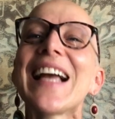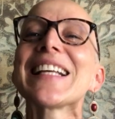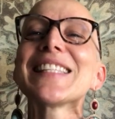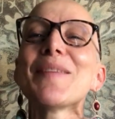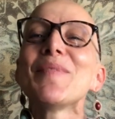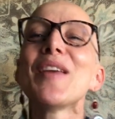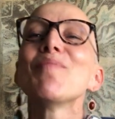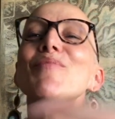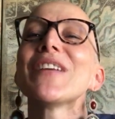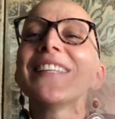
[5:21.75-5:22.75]
Accept,
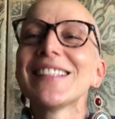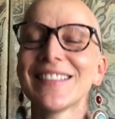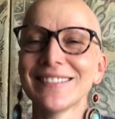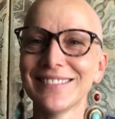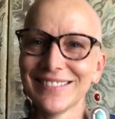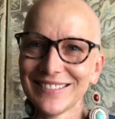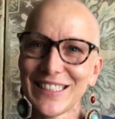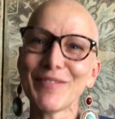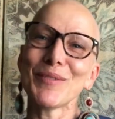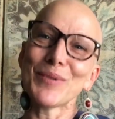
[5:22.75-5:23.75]
embrace,
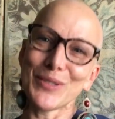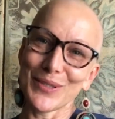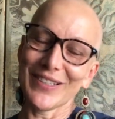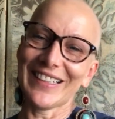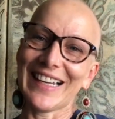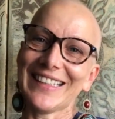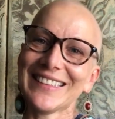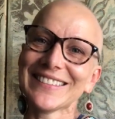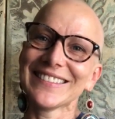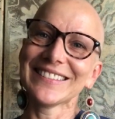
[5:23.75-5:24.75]
even what you don't like.
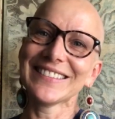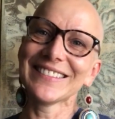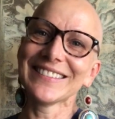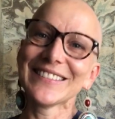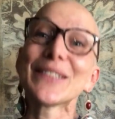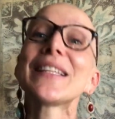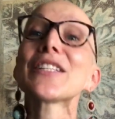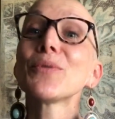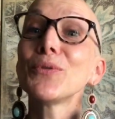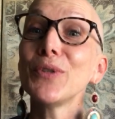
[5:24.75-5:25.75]
So
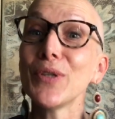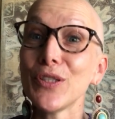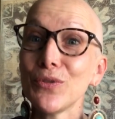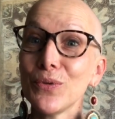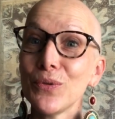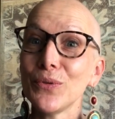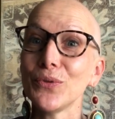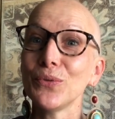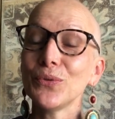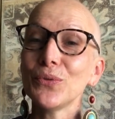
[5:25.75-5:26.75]
that's what we're going to
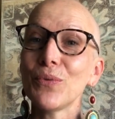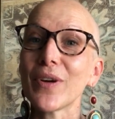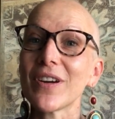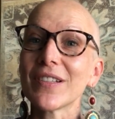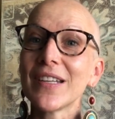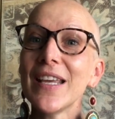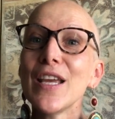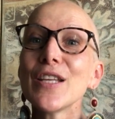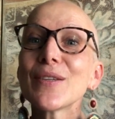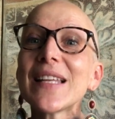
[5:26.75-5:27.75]
work on.
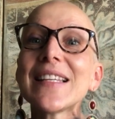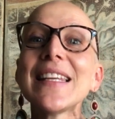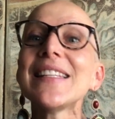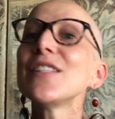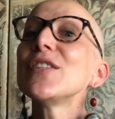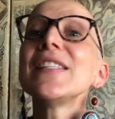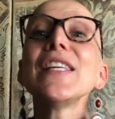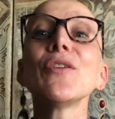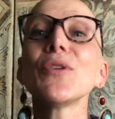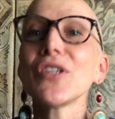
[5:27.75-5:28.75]
So that there's
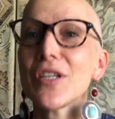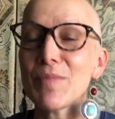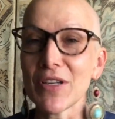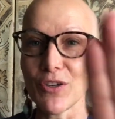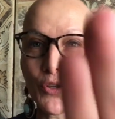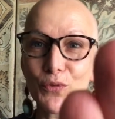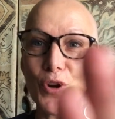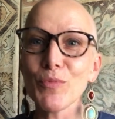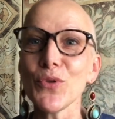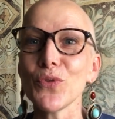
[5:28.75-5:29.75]
zero judgment, not
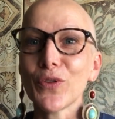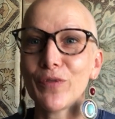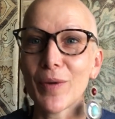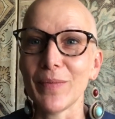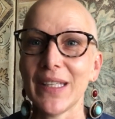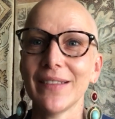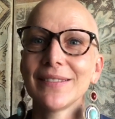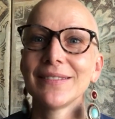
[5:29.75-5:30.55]
from you, not from me.